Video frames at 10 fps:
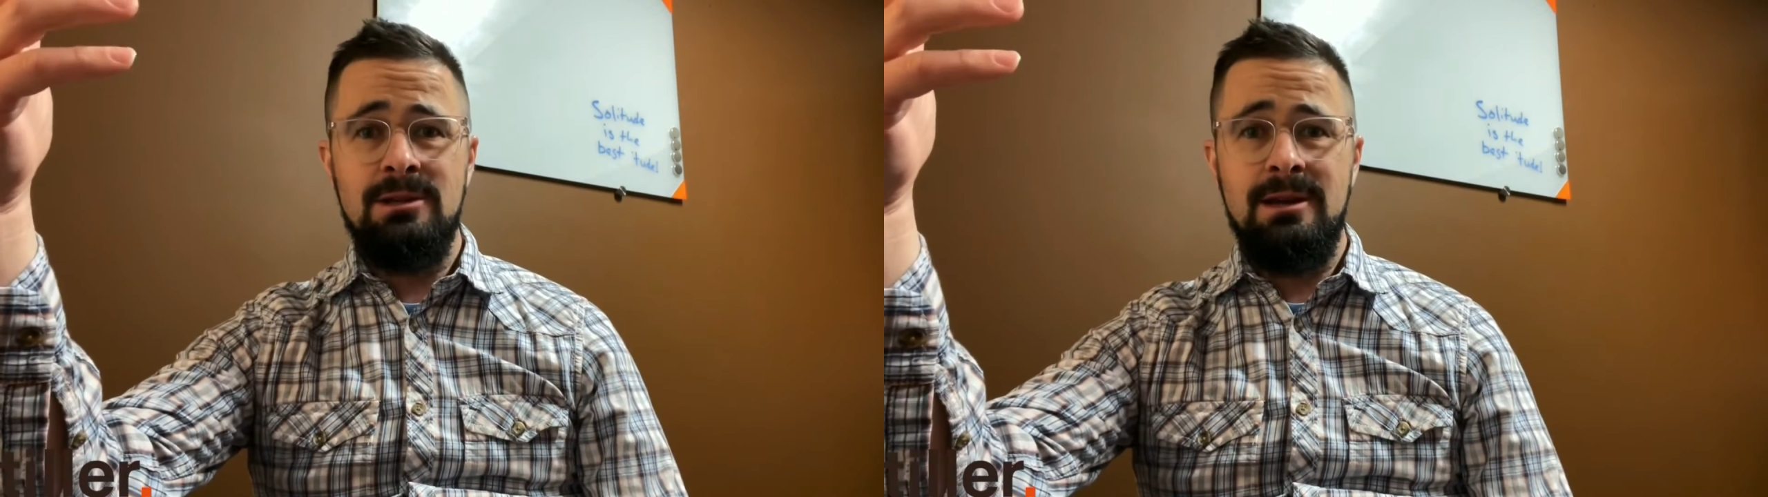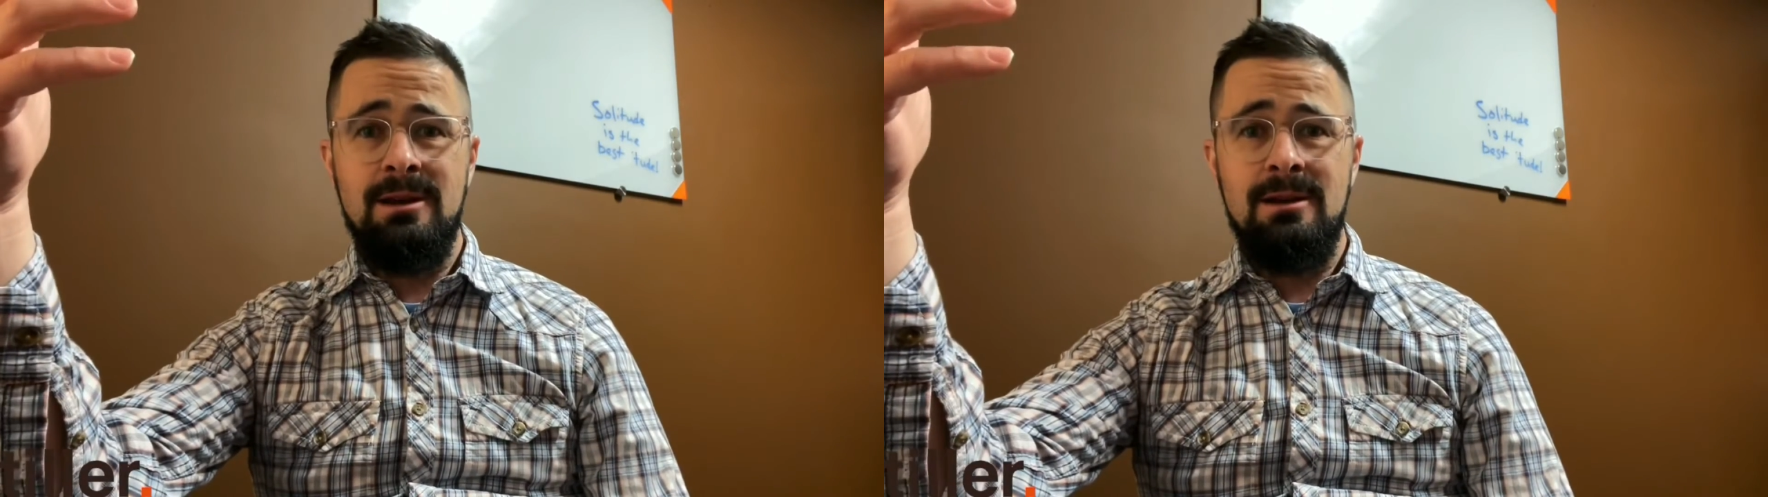
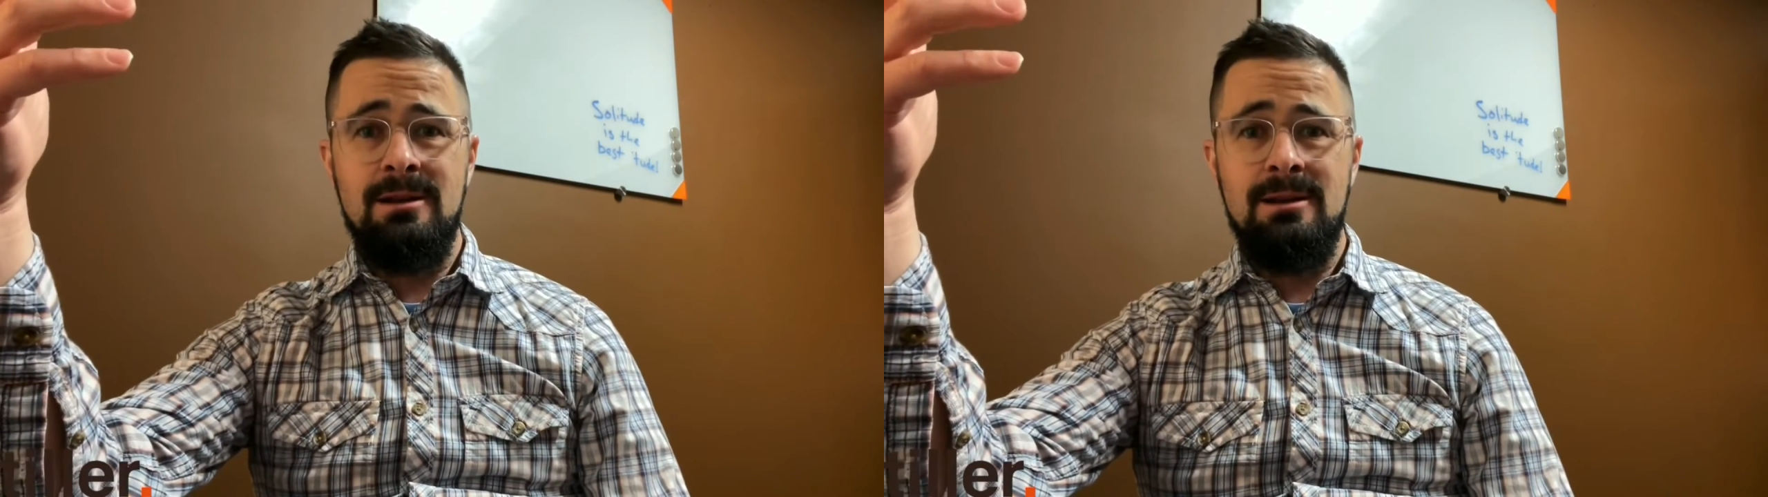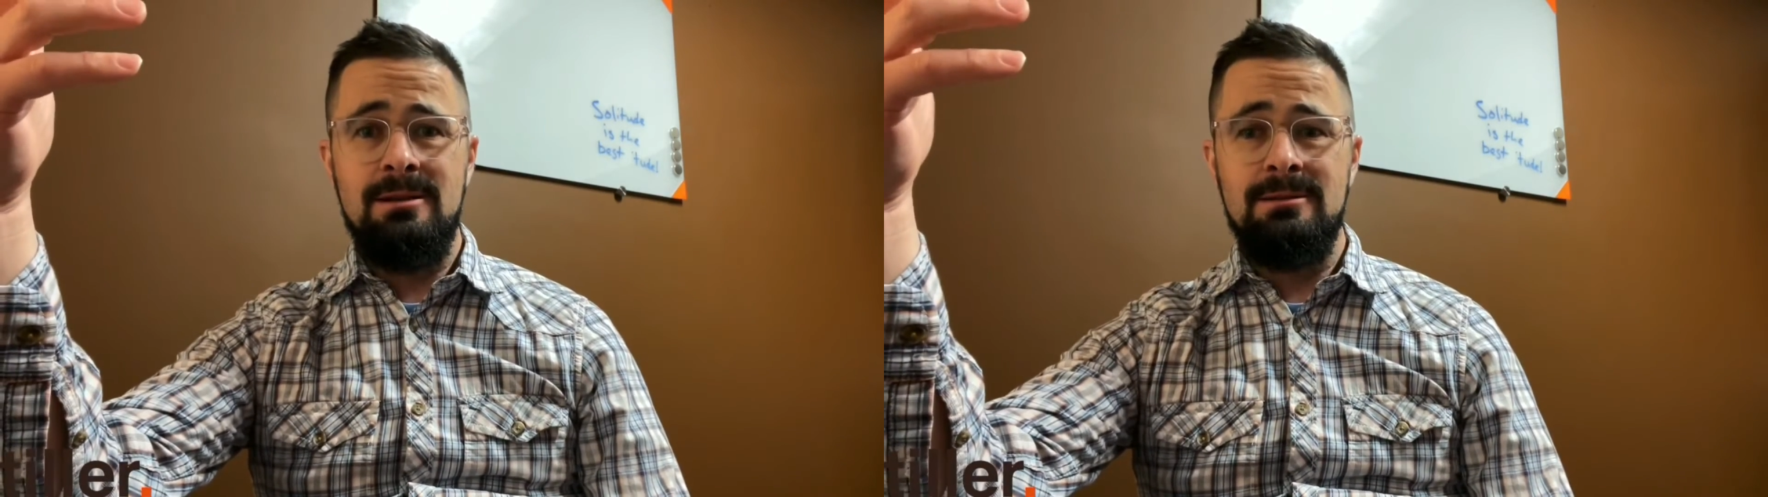like
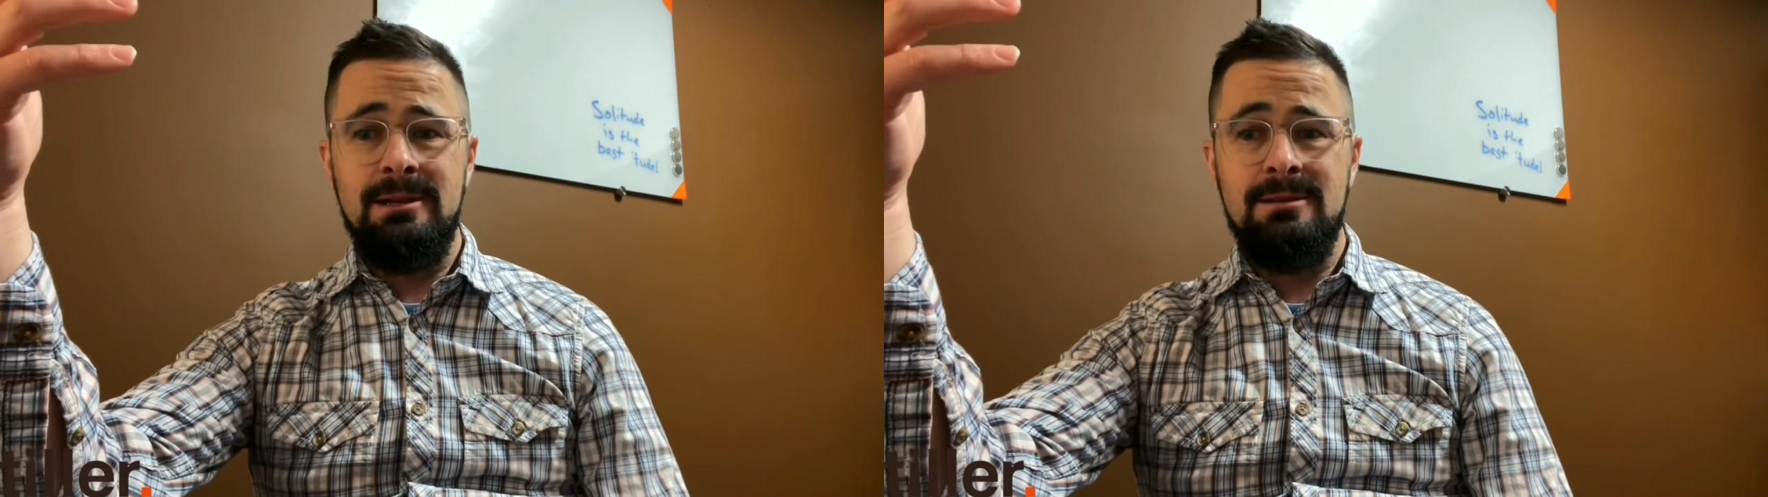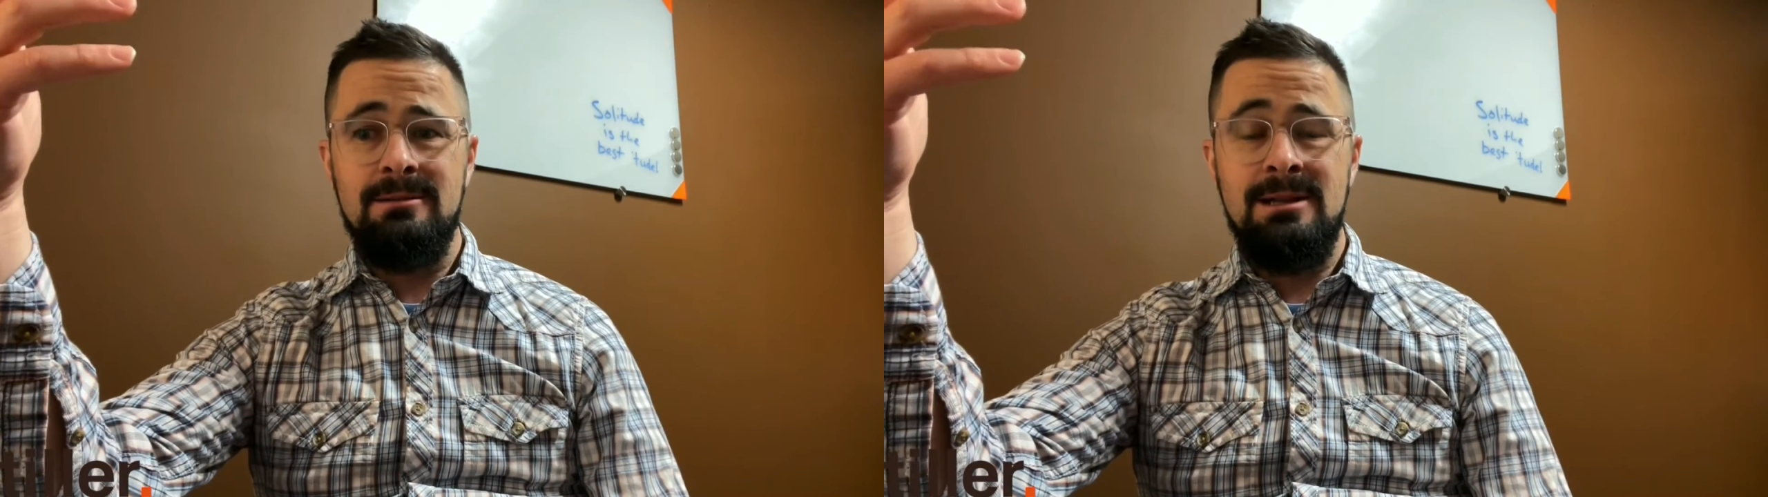
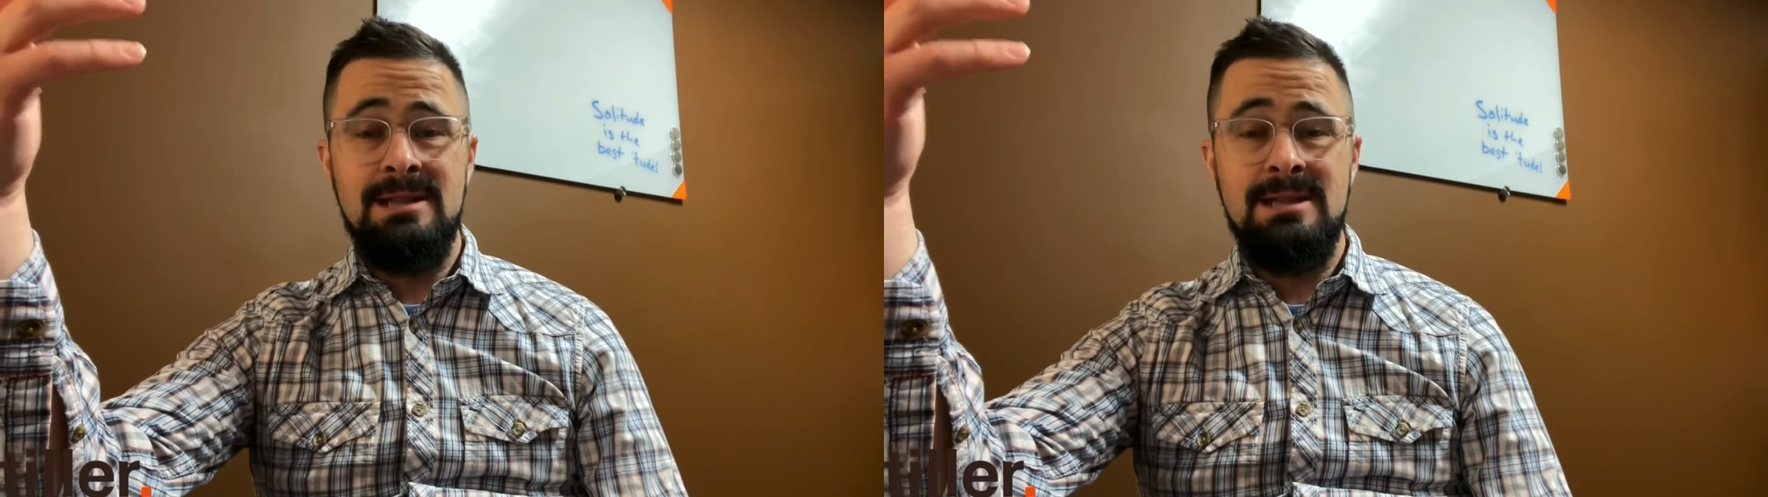a